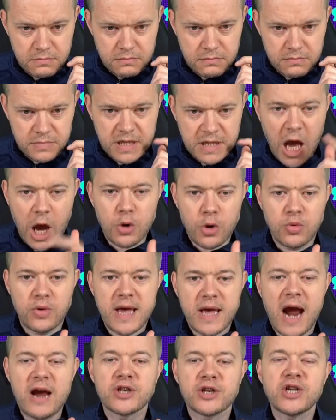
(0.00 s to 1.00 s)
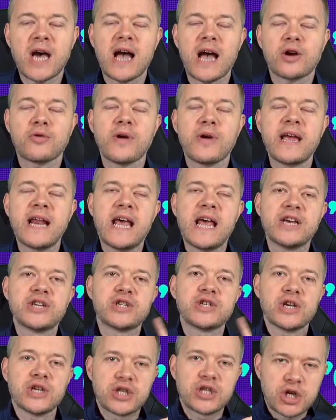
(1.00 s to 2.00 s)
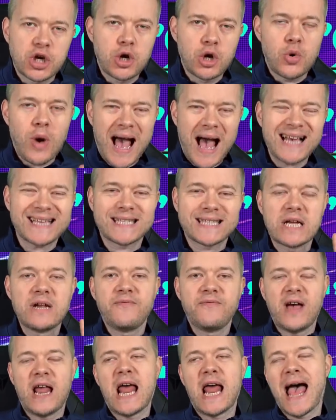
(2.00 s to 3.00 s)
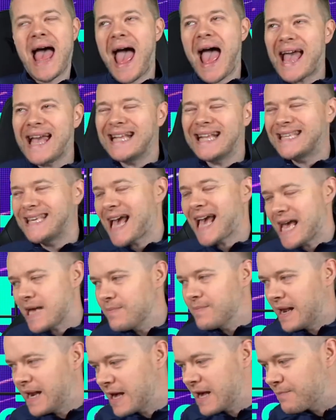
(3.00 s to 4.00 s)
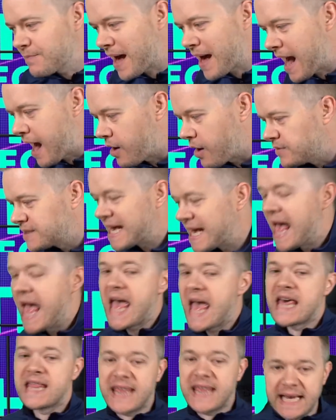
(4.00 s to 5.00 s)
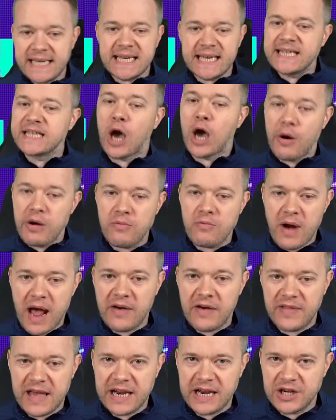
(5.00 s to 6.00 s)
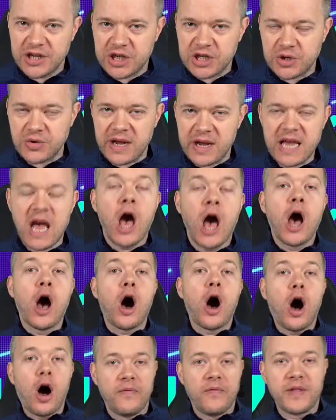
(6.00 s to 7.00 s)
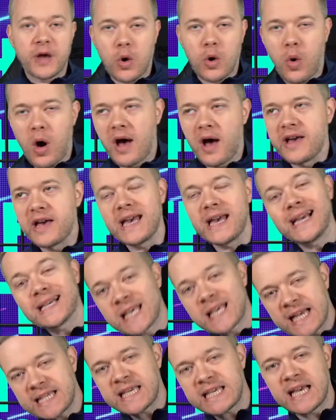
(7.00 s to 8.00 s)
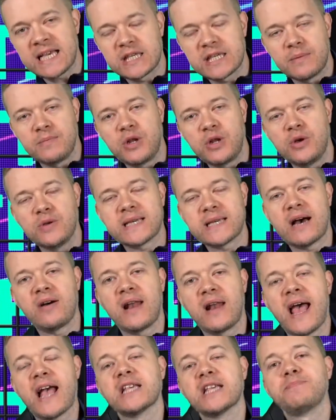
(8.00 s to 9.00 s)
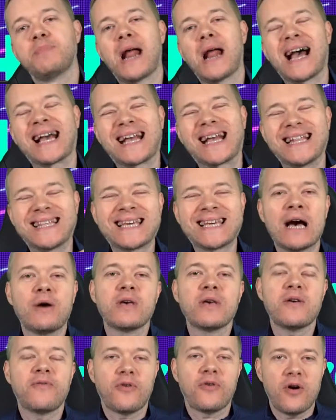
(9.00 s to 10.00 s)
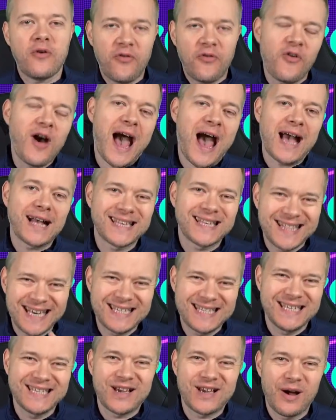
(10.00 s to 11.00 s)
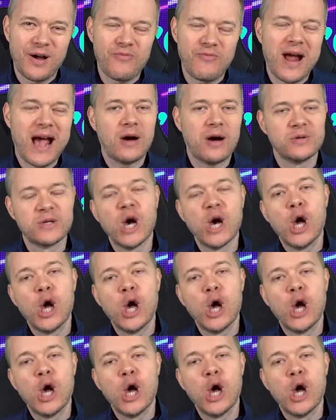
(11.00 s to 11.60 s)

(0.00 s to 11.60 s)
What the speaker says: So, Jack Grealish to Aston Villa, £88 million. This is going around the industry on the quiet. It's hitting some news outlets, but I can tell you for a fact, this is going around